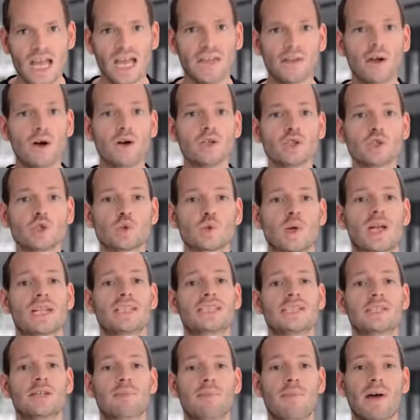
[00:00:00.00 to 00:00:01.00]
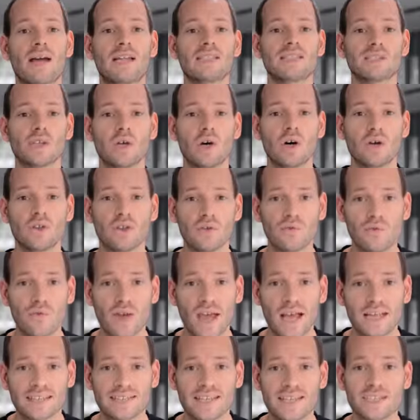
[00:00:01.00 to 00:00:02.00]
And the whole strategy depends on the
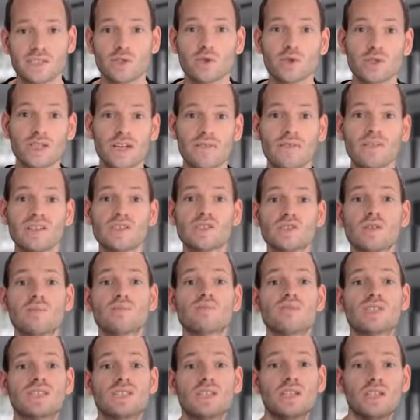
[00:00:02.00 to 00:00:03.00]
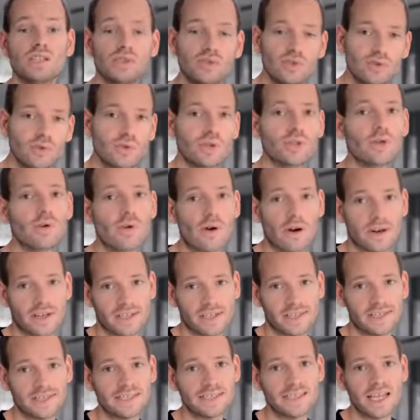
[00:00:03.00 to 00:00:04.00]
fact that you're giving something to your
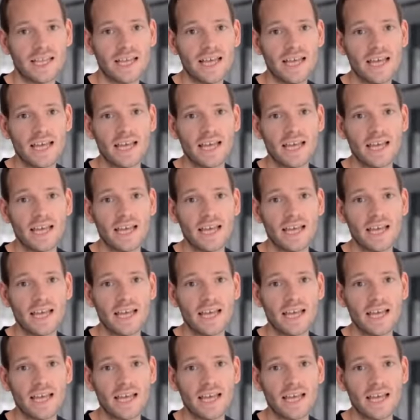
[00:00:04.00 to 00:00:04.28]
audience